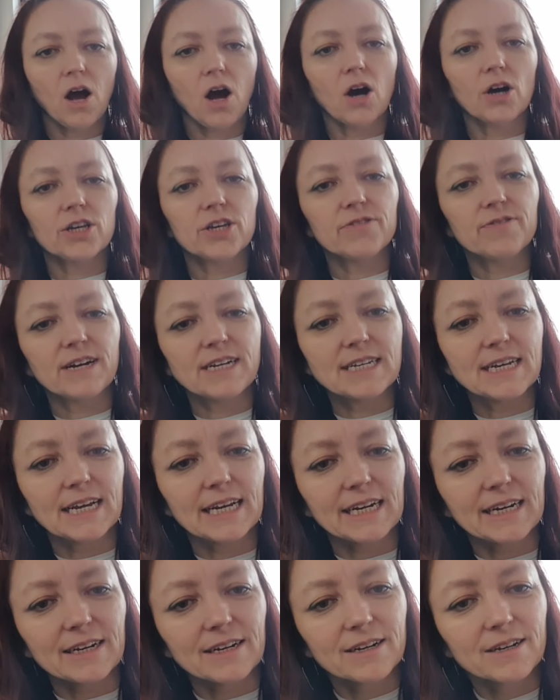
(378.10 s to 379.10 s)
Are you
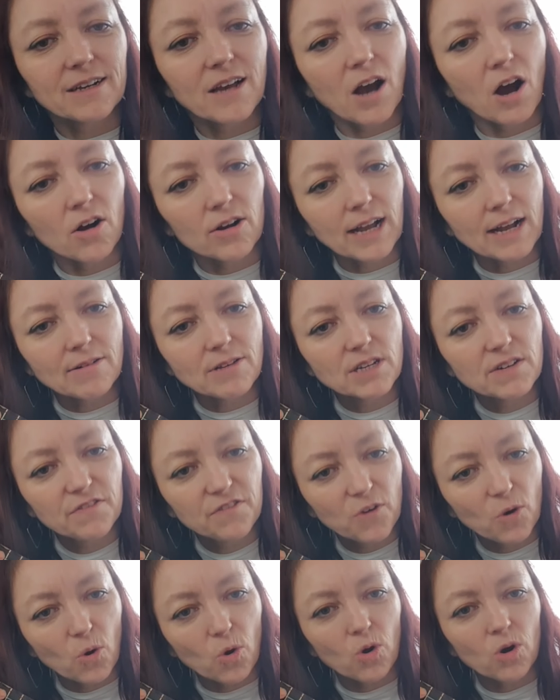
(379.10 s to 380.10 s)
ready? I'll count to
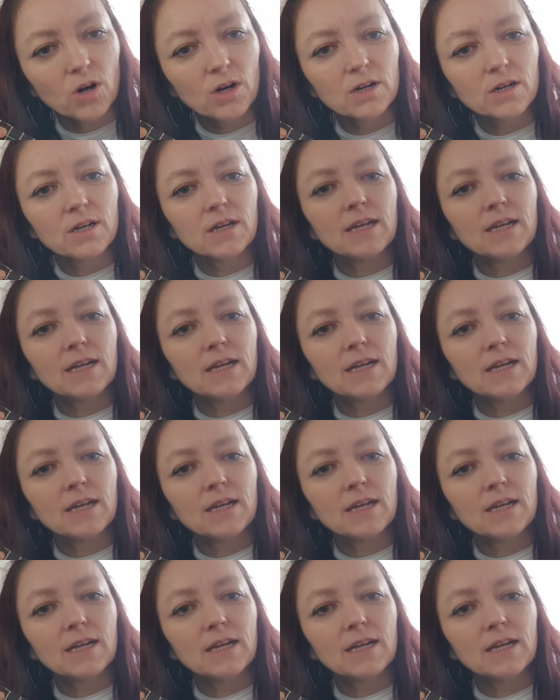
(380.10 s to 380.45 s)
4.